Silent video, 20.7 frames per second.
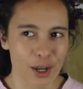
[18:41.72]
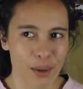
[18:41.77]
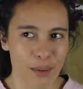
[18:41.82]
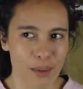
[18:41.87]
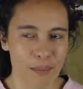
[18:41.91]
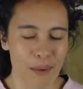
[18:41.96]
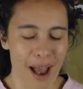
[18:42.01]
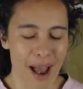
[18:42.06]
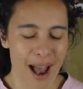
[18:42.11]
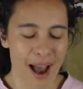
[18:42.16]

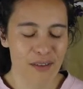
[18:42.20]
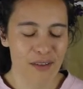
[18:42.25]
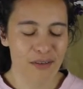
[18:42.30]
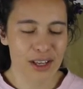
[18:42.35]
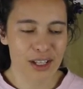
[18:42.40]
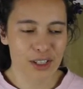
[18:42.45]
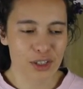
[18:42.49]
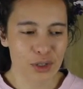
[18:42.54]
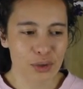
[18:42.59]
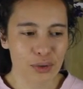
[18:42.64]

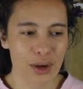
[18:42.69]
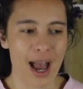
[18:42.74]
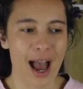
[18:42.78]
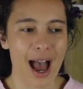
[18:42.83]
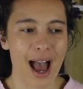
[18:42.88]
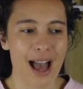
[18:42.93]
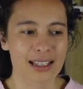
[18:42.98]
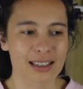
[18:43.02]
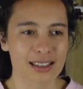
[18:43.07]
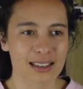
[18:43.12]
having to
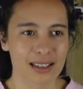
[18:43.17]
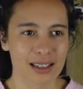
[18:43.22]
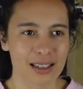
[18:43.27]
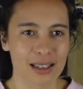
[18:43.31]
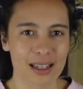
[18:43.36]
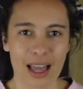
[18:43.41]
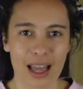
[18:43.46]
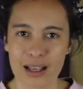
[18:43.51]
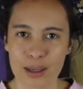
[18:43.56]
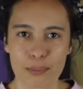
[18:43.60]
act
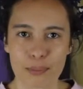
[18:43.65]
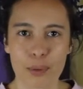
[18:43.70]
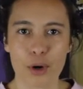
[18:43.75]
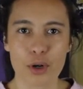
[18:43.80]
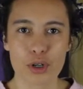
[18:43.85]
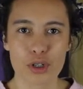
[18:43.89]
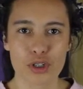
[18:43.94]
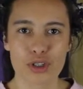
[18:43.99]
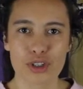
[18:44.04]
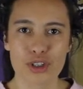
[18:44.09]
like a
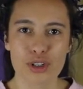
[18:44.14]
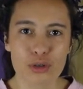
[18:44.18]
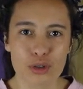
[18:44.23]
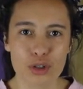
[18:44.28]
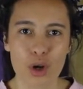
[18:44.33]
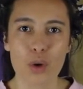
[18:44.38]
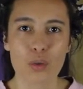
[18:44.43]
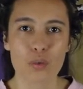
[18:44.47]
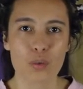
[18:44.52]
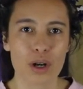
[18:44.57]
person you
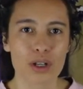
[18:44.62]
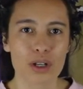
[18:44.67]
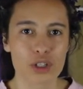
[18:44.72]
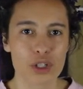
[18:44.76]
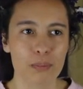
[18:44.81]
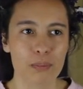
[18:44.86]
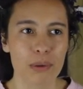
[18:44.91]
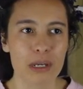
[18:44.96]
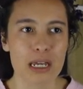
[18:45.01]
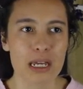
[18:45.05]
don't want
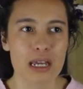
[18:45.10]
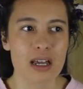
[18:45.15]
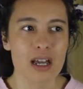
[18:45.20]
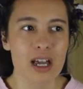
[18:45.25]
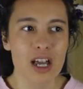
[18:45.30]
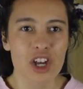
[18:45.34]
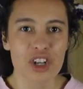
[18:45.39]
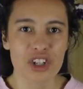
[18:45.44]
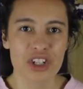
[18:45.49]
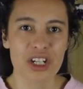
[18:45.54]
to be.
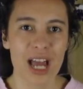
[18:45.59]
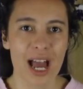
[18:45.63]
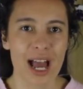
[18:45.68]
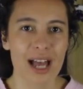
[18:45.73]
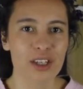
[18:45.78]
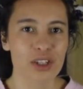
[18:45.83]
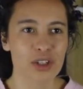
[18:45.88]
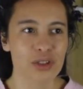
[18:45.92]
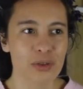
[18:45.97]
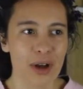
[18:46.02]
She
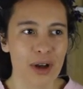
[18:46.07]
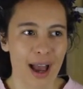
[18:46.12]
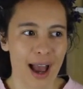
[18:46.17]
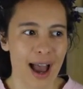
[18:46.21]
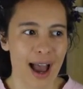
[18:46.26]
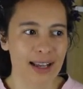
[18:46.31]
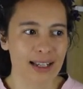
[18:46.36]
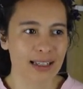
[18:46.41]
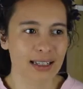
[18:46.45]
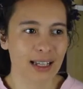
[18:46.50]
had to
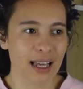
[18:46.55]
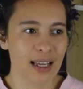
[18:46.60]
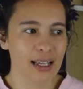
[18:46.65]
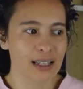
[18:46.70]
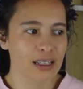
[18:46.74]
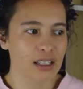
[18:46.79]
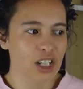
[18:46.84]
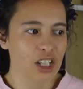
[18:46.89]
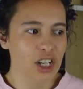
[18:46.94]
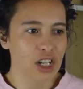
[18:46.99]
act
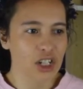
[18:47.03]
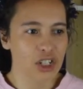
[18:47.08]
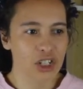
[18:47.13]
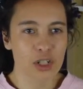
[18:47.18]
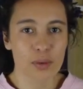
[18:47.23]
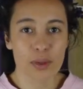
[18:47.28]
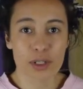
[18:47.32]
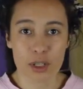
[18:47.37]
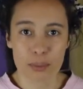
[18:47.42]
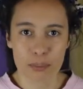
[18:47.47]
like
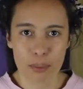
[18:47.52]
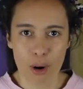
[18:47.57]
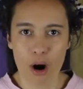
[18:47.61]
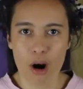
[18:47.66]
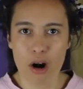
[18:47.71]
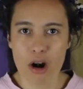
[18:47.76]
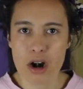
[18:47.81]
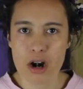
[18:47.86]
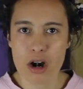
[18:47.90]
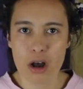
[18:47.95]
she was a
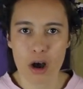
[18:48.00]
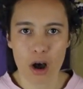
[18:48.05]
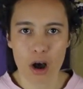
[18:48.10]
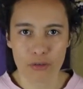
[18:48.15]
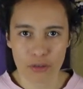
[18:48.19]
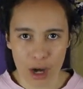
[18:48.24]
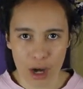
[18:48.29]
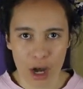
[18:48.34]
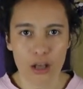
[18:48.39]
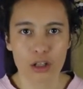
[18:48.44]
part
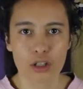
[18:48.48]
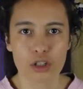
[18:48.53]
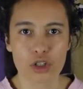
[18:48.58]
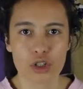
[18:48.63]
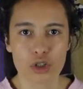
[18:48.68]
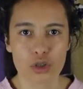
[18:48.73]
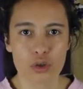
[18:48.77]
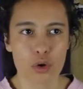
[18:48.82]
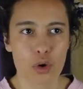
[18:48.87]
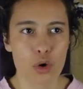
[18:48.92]
of
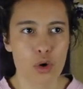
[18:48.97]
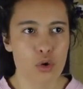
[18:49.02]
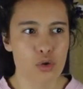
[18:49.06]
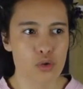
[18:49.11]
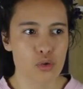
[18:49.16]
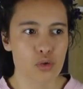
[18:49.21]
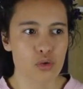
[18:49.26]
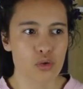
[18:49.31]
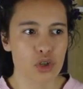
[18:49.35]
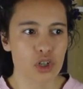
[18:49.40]
Arlong's crew,
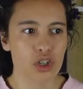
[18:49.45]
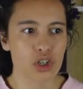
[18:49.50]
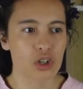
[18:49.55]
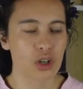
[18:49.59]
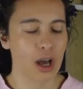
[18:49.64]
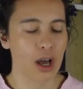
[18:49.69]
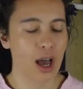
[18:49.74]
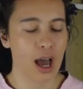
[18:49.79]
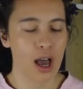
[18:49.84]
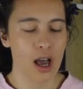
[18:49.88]

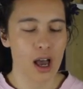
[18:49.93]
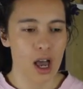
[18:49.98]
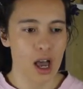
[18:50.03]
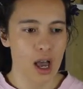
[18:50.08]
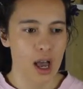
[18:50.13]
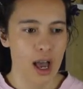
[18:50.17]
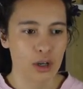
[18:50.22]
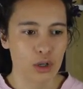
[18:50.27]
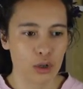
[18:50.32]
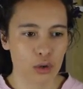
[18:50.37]

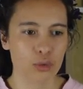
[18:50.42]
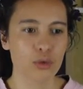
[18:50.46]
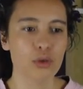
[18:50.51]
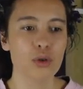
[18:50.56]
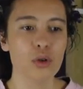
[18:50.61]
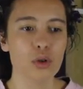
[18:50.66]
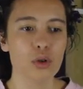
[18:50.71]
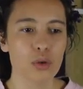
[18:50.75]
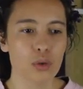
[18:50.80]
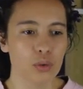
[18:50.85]
a
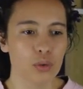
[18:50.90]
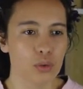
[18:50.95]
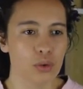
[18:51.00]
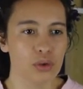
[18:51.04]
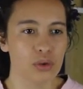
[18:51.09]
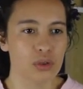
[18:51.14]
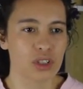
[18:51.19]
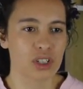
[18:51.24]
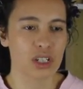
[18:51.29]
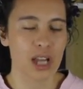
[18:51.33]
crew
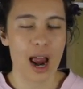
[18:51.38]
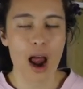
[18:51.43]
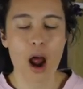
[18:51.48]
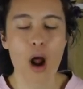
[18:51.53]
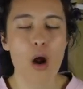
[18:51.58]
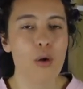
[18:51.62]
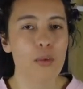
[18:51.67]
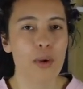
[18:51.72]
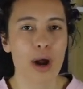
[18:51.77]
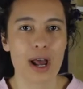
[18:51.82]
who
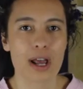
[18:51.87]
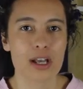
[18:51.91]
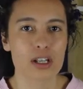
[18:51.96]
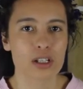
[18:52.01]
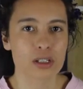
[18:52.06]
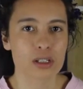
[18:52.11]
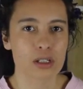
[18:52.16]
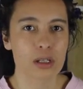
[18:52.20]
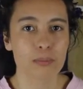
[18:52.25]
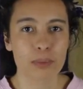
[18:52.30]

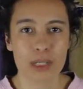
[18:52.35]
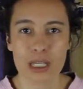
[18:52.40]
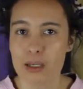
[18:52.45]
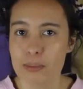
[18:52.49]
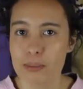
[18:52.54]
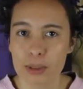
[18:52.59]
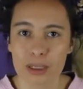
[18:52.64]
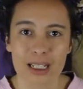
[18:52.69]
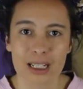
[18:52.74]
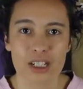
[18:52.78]
terrorized the
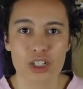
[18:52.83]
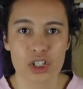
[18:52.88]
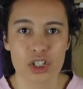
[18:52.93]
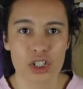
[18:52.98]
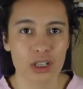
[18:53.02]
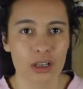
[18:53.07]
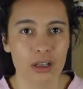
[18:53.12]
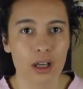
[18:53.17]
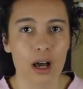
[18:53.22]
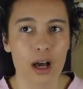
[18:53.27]
people that
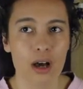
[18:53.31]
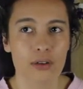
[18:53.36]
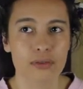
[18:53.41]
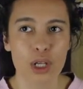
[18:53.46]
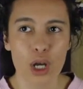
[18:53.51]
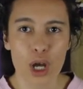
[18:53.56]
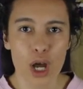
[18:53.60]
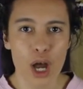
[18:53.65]
she loved,